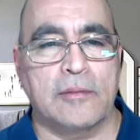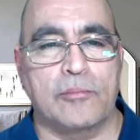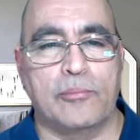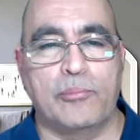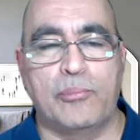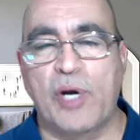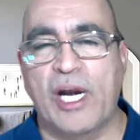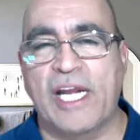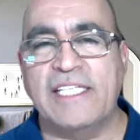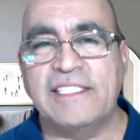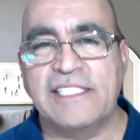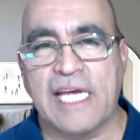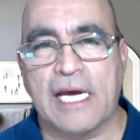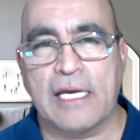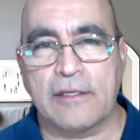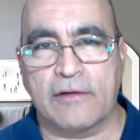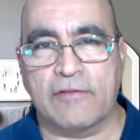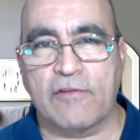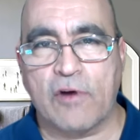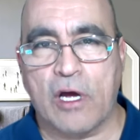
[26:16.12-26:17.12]

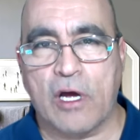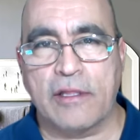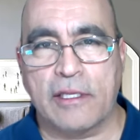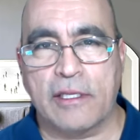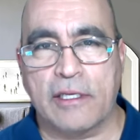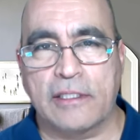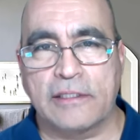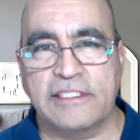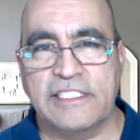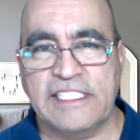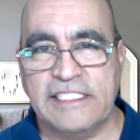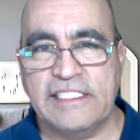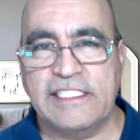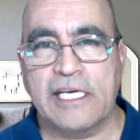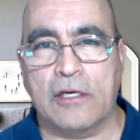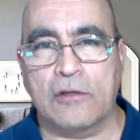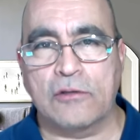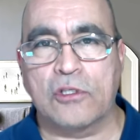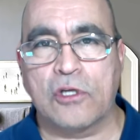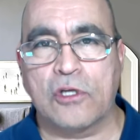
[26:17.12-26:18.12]
breakdown of all the
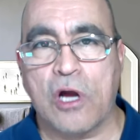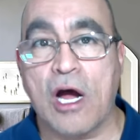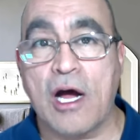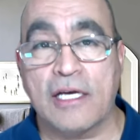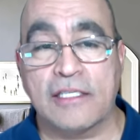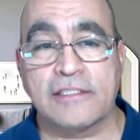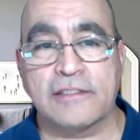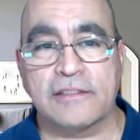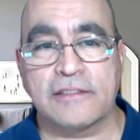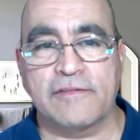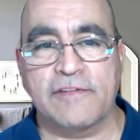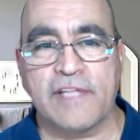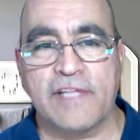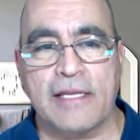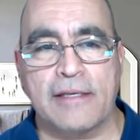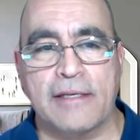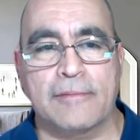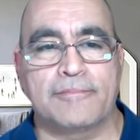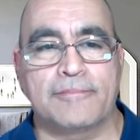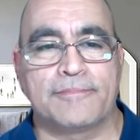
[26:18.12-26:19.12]
detailed costs of
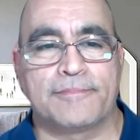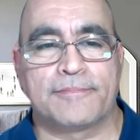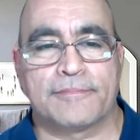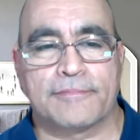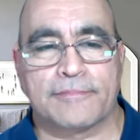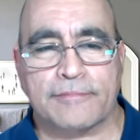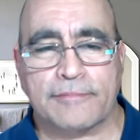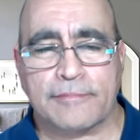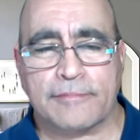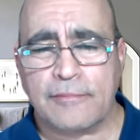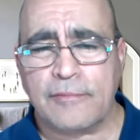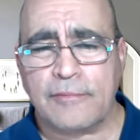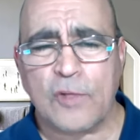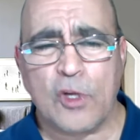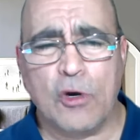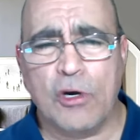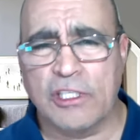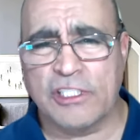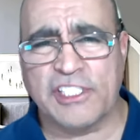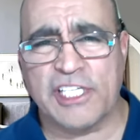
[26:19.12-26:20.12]
that.
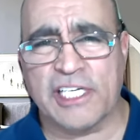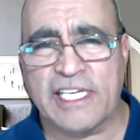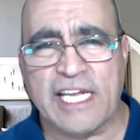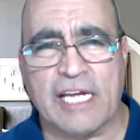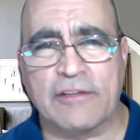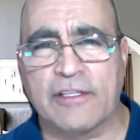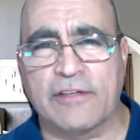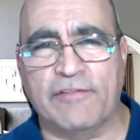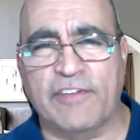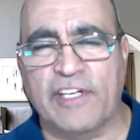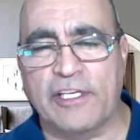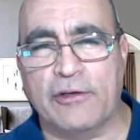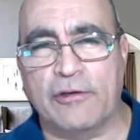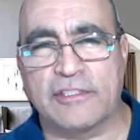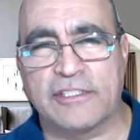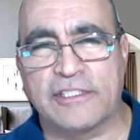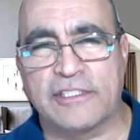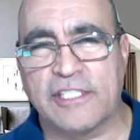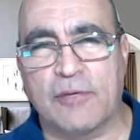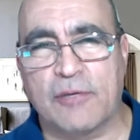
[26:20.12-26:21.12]
Or check out the video.
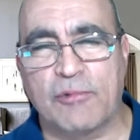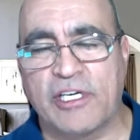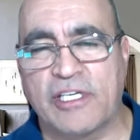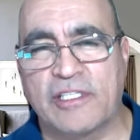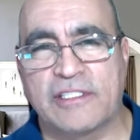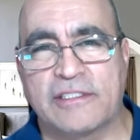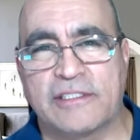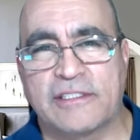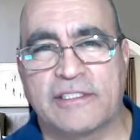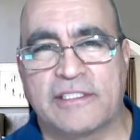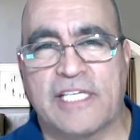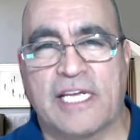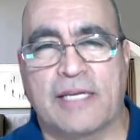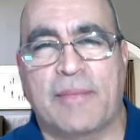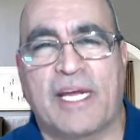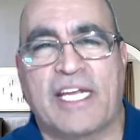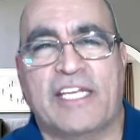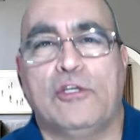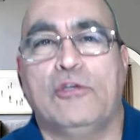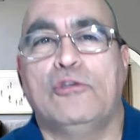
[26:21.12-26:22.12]
It's somewhere inside
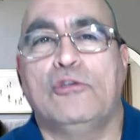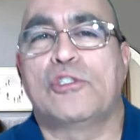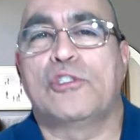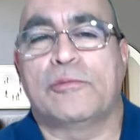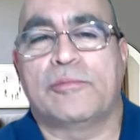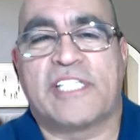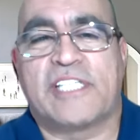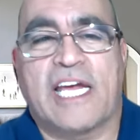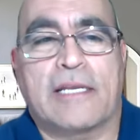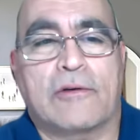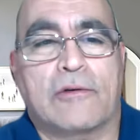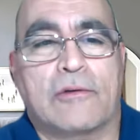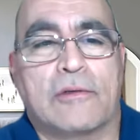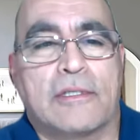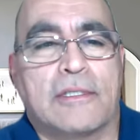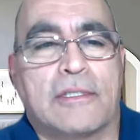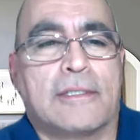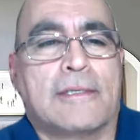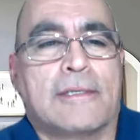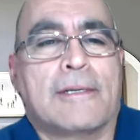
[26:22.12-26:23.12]
my YouTube channel.
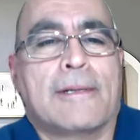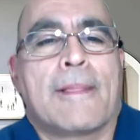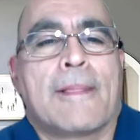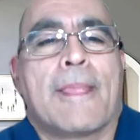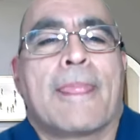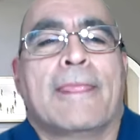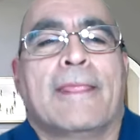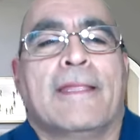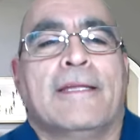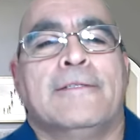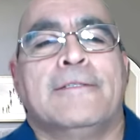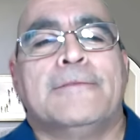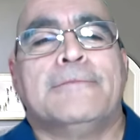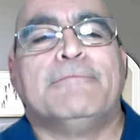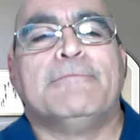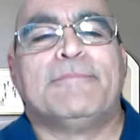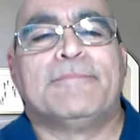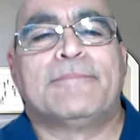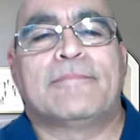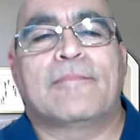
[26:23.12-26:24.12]

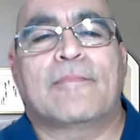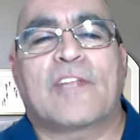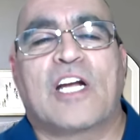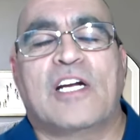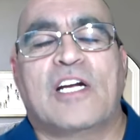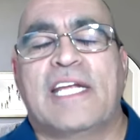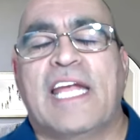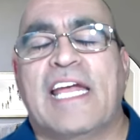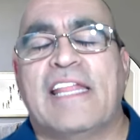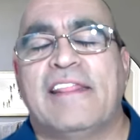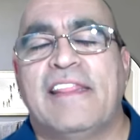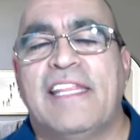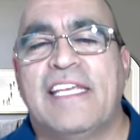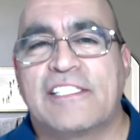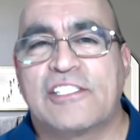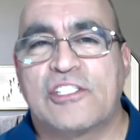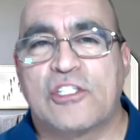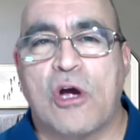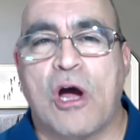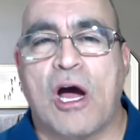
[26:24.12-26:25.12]
Again,
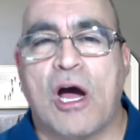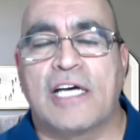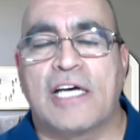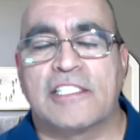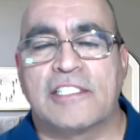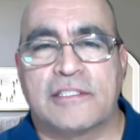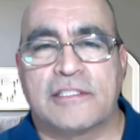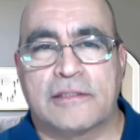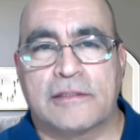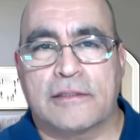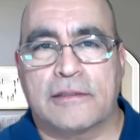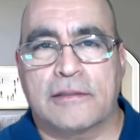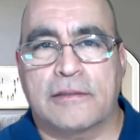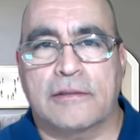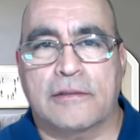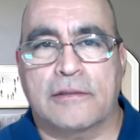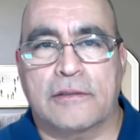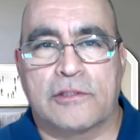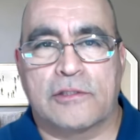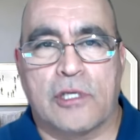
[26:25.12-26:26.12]
this costs
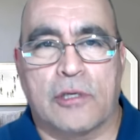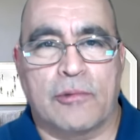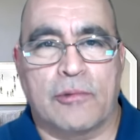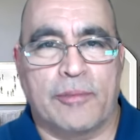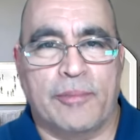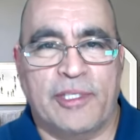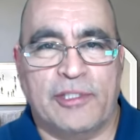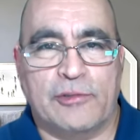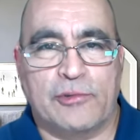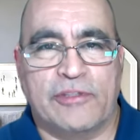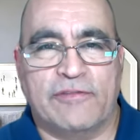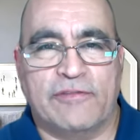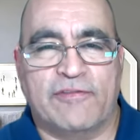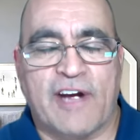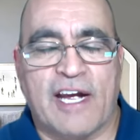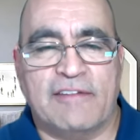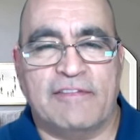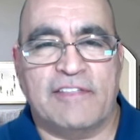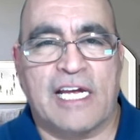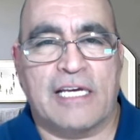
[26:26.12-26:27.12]
somewhere between
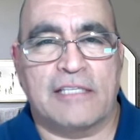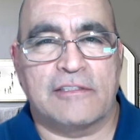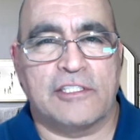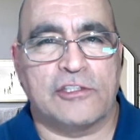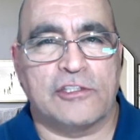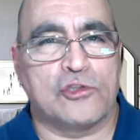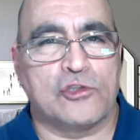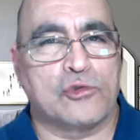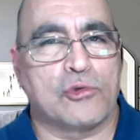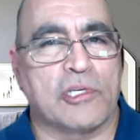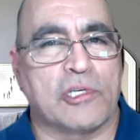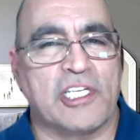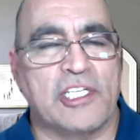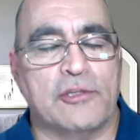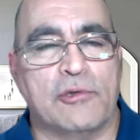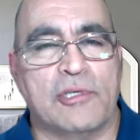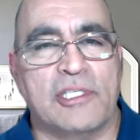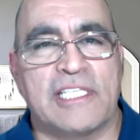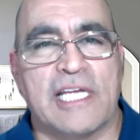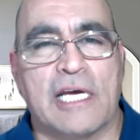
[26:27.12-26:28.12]
$5,000 to
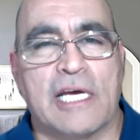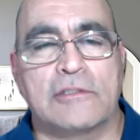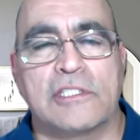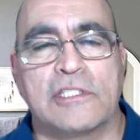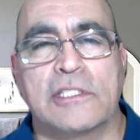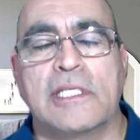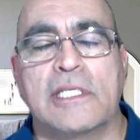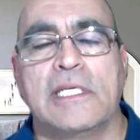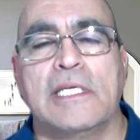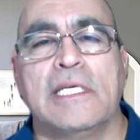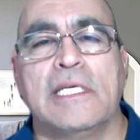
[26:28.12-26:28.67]
$23,000.